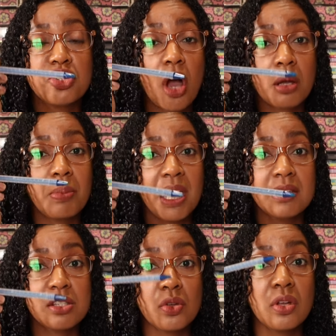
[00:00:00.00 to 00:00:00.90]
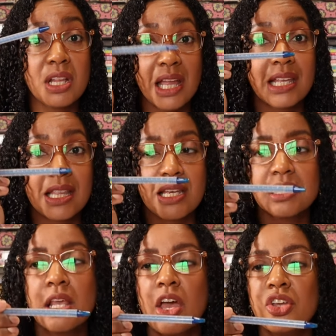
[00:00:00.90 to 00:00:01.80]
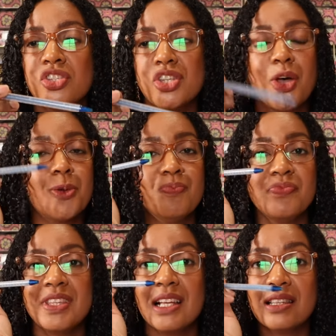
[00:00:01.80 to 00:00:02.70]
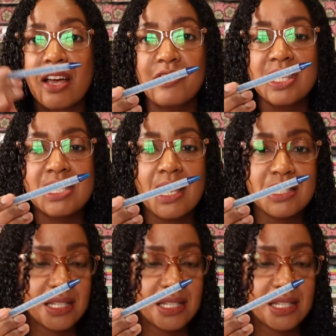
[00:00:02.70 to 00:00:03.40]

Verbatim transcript: chalk pencil like this. So love this as